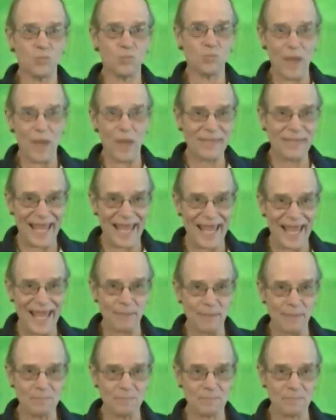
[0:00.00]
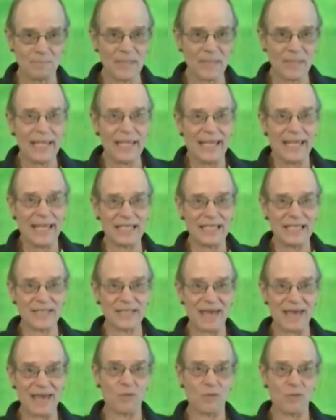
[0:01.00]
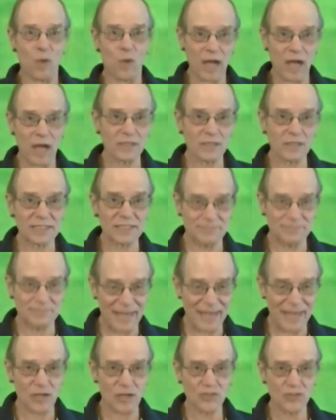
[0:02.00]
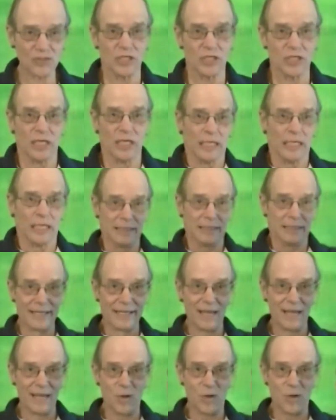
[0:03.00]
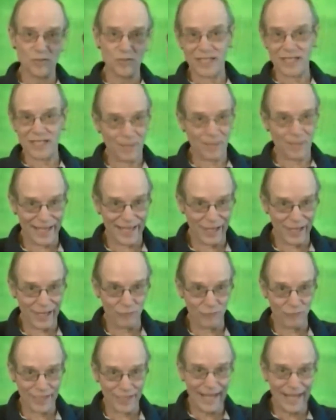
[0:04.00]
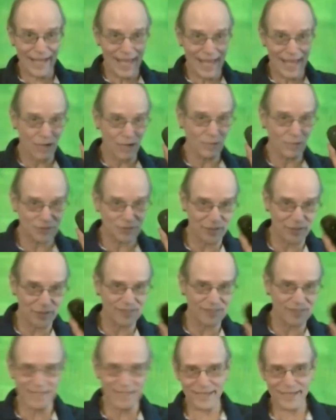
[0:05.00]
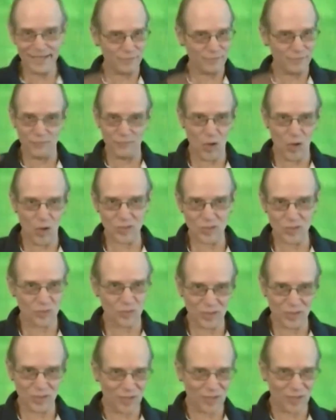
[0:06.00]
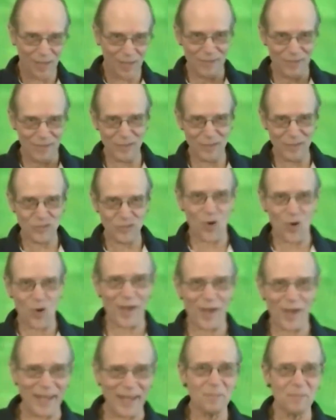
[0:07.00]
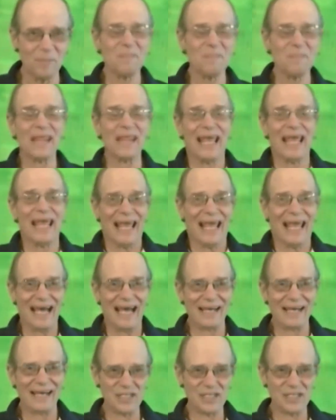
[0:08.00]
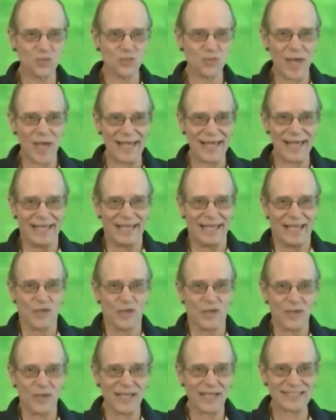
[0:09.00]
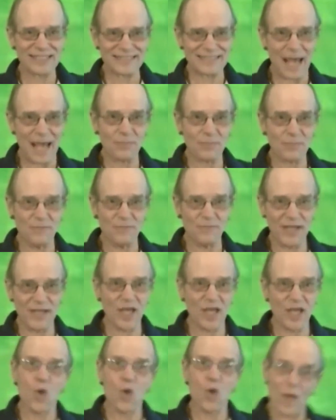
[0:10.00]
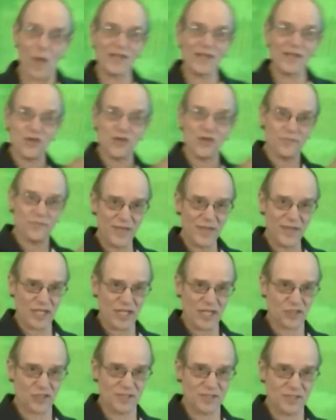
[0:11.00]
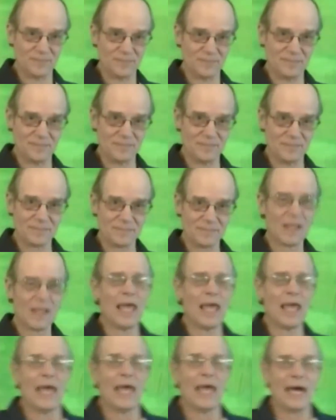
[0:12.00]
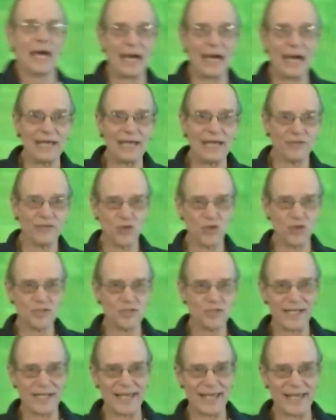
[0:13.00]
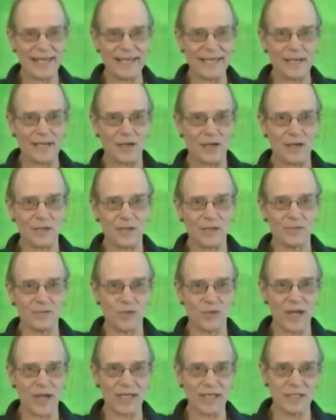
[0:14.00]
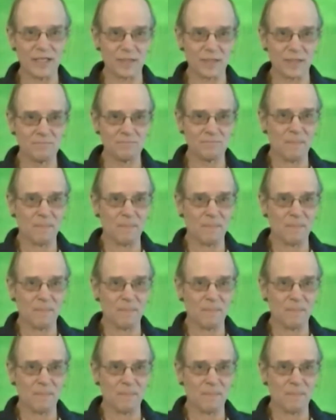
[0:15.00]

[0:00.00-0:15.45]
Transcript: webcam, is to have a wireless mouse like I'm holding in my hand right now. As you can see, if you've noticed all the time I've been talking, this way you can stop the video when you're finished. If you're using a regular